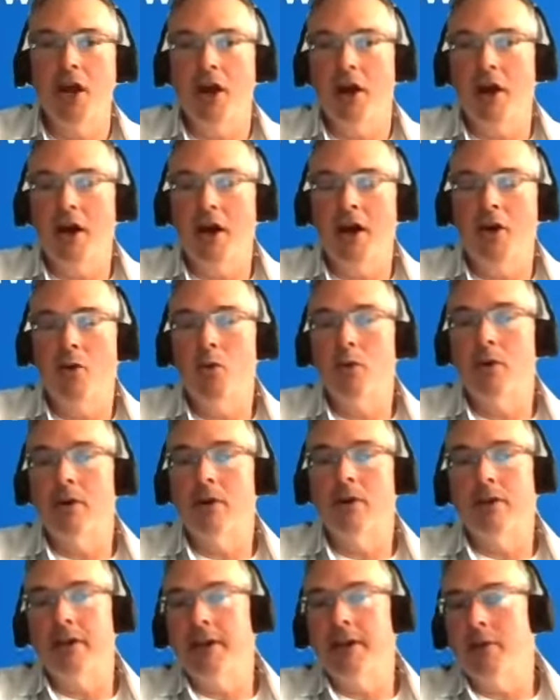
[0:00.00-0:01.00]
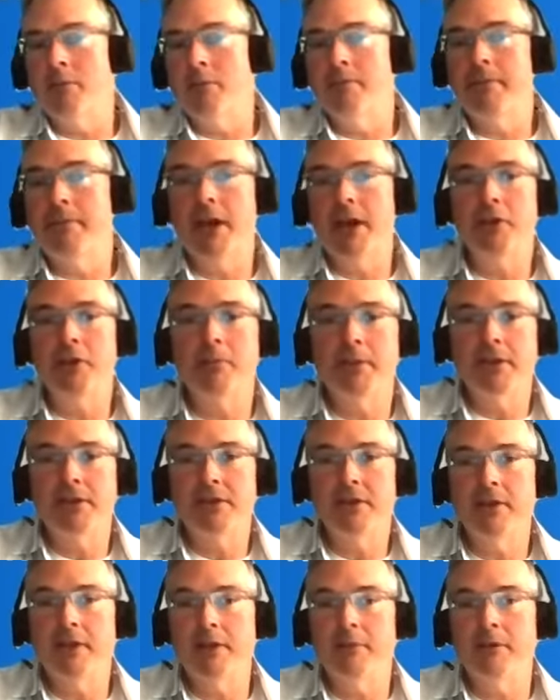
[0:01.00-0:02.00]
or mail them
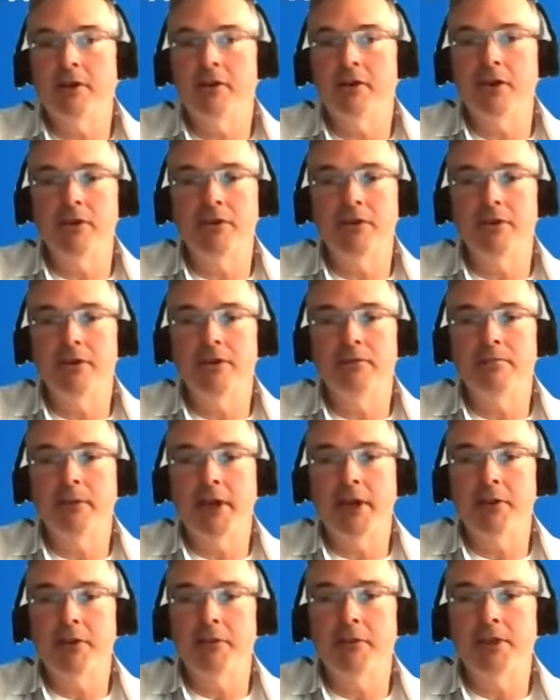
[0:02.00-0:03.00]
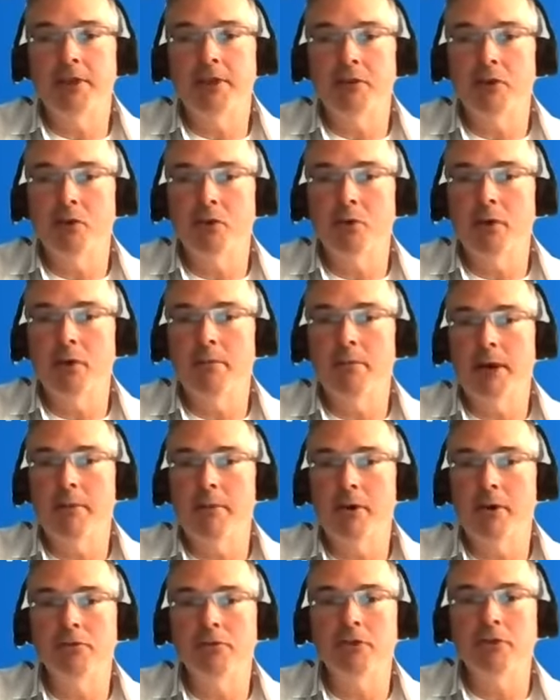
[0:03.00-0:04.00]
into the court by
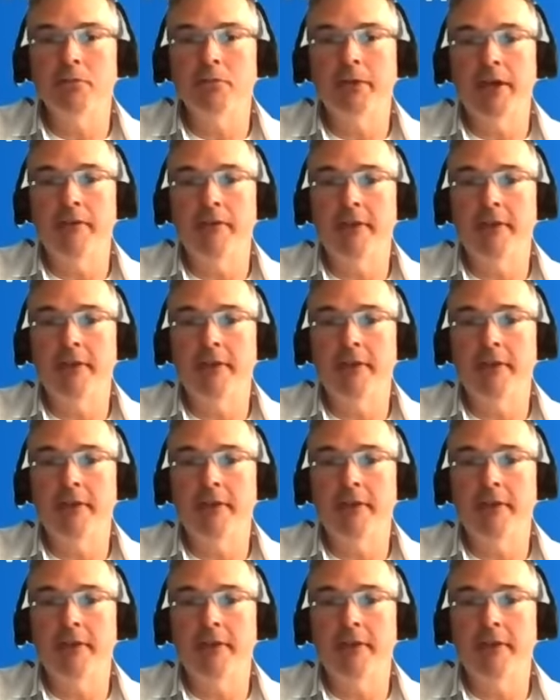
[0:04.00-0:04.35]
postal mail.